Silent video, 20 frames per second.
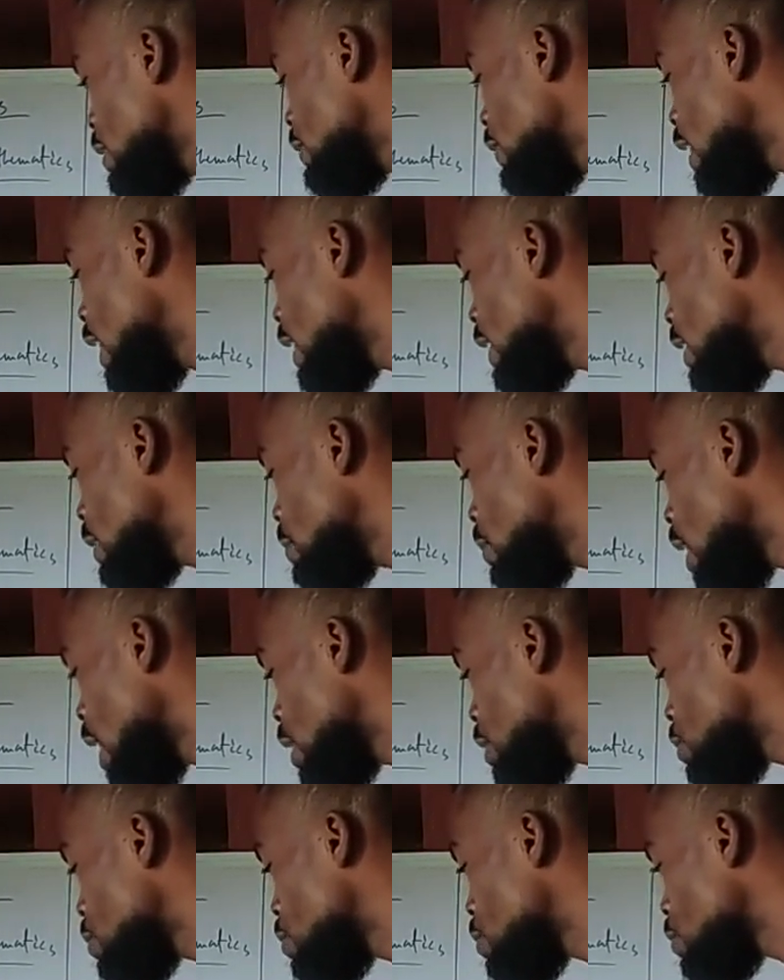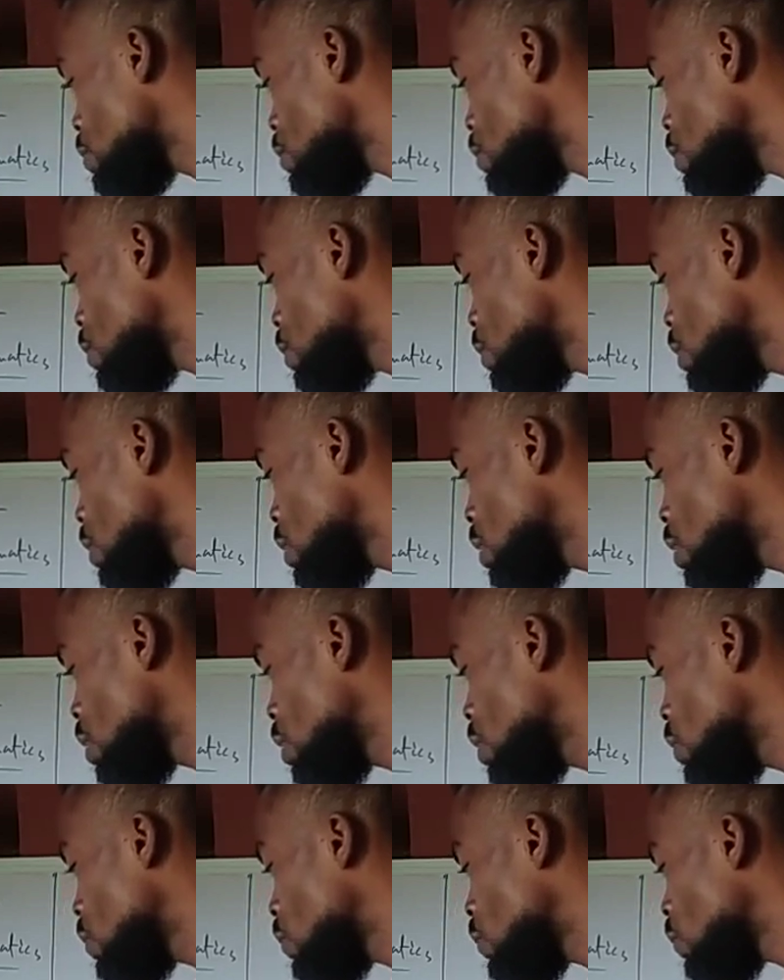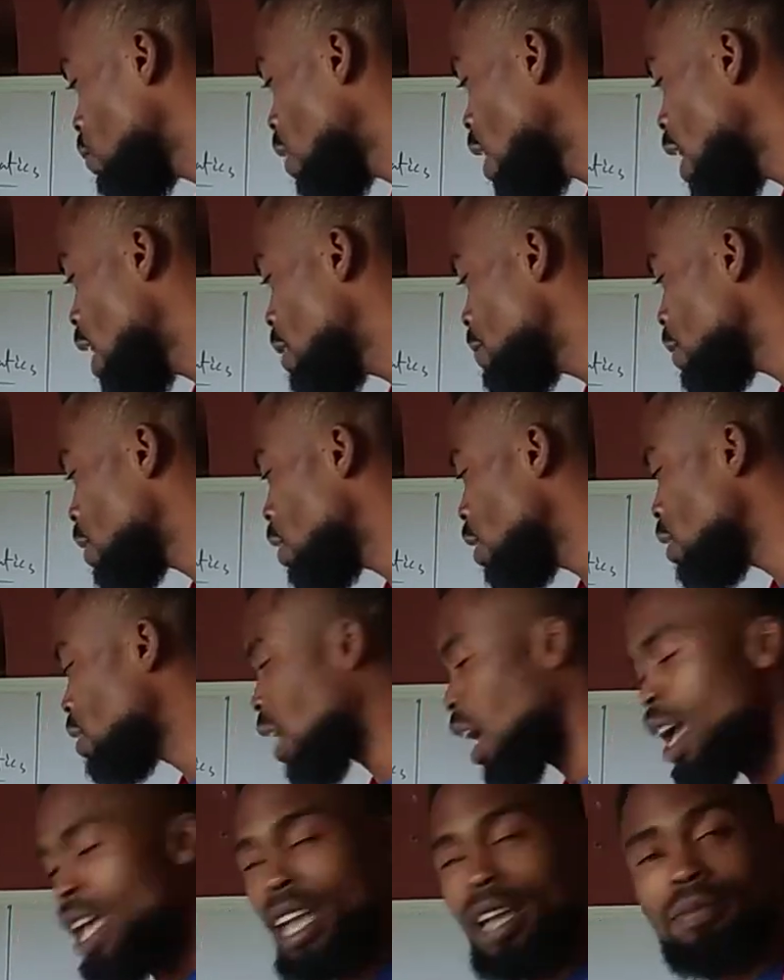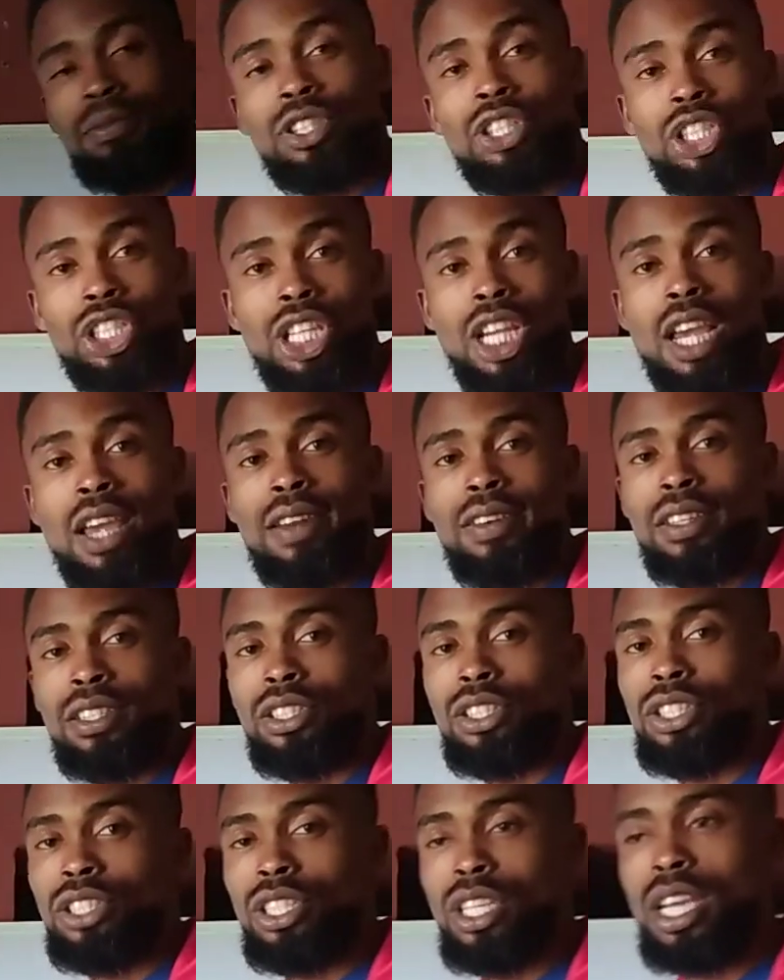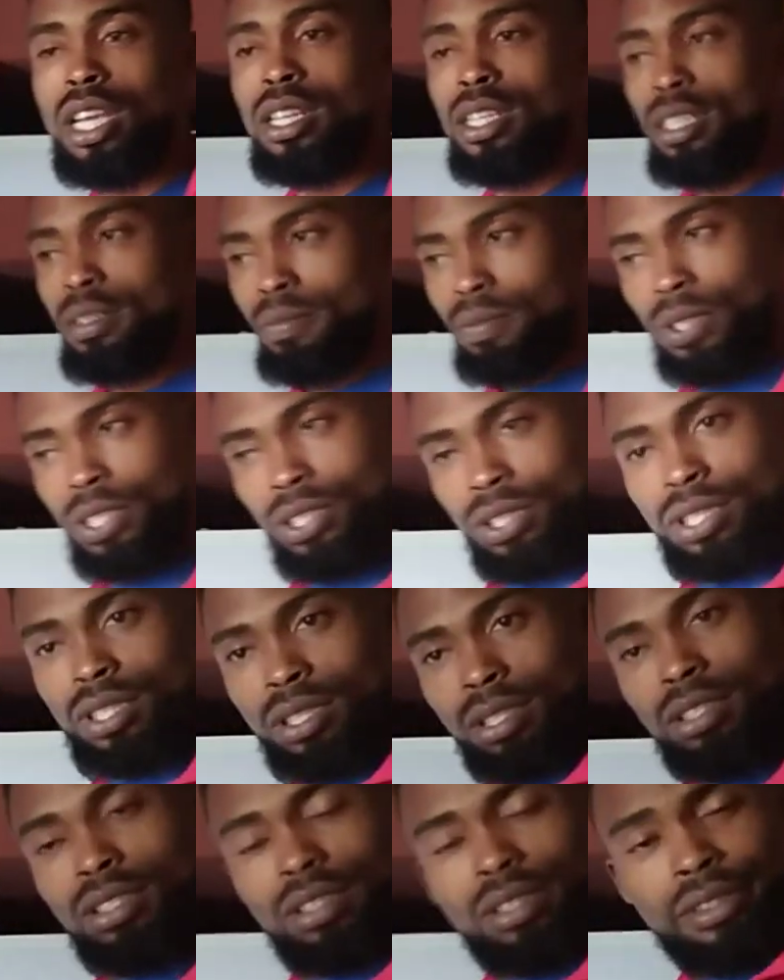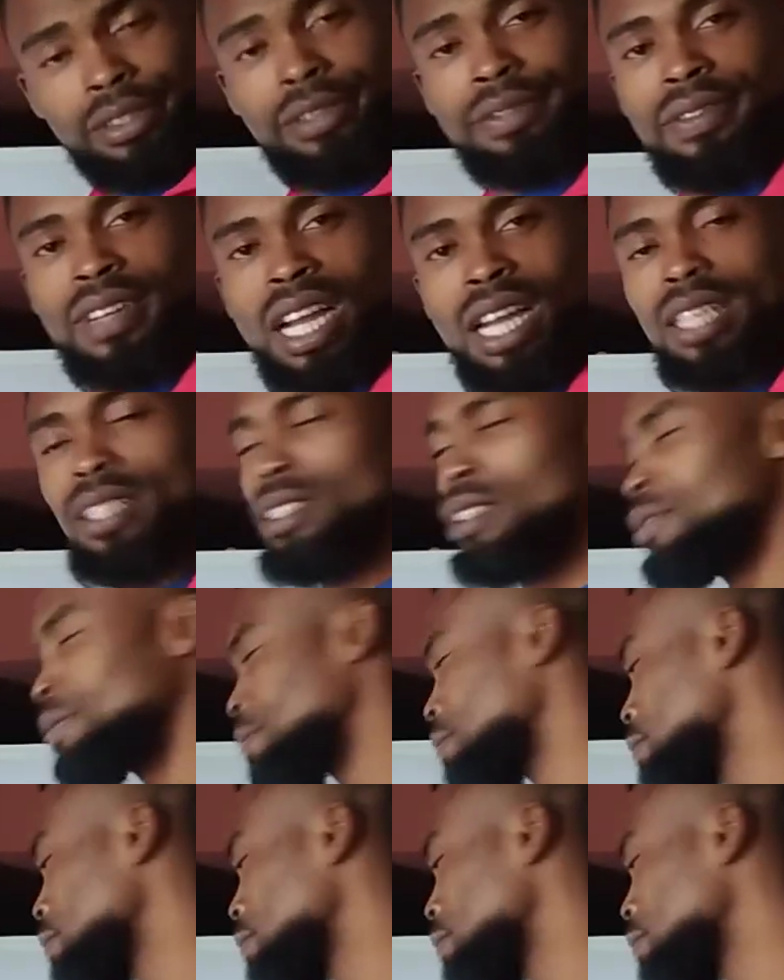divided by 2. Why? Because I am sharing. Sharing means dividing.